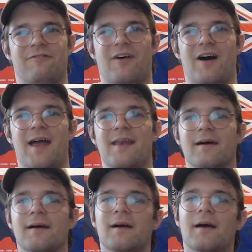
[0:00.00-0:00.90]
find.
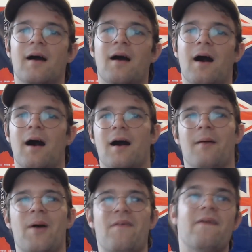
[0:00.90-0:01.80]

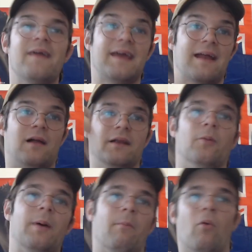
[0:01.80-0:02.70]
And then they get a
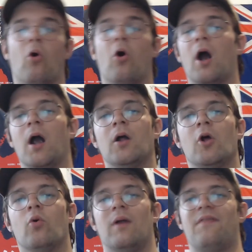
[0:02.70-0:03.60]
little bit more
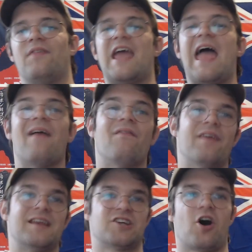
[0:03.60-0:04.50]
when at the end
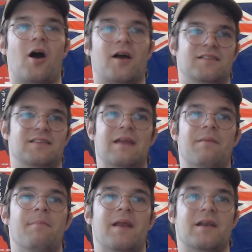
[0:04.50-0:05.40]
they talk to the
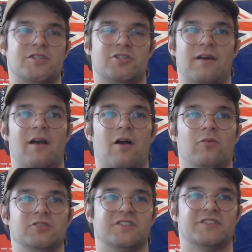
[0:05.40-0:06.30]
administrator,
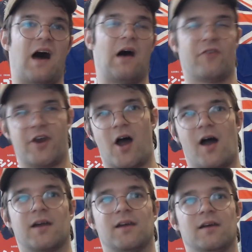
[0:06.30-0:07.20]
which is
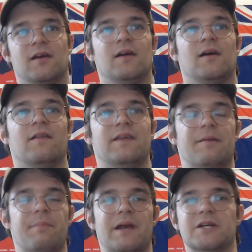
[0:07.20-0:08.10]
Avanok, the
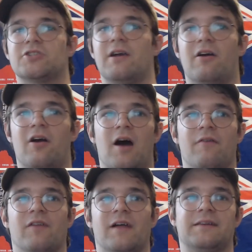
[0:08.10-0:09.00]
administrator
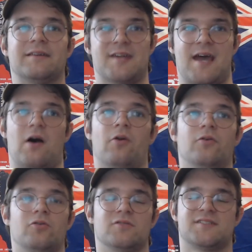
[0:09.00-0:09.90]
of like the town,
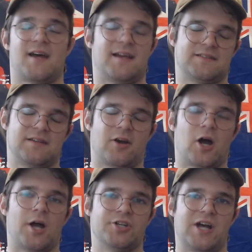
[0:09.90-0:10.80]
who signs their
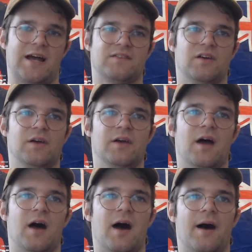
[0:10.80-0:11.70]
contract,
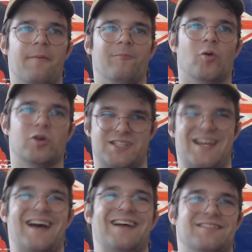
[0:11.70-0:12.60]
or
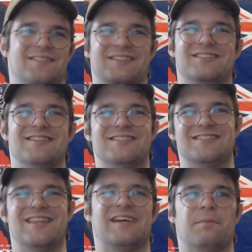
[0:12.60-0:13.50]
signs to say that
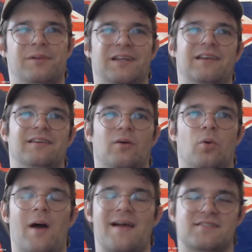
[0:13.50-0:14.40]
they completed the
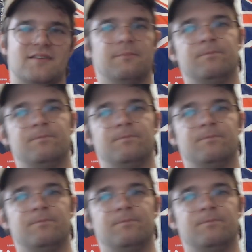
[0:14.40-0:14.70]
quest.